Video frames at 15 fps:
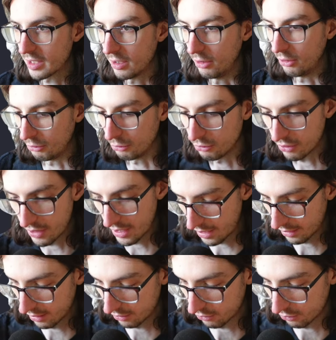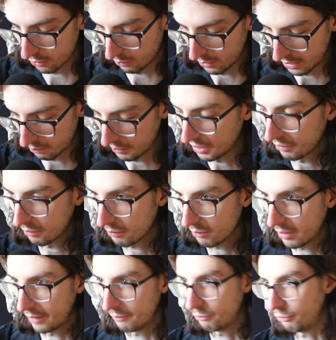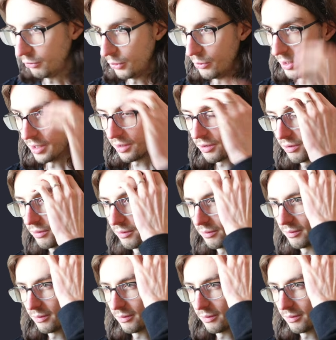can use that in sort of like my fluent,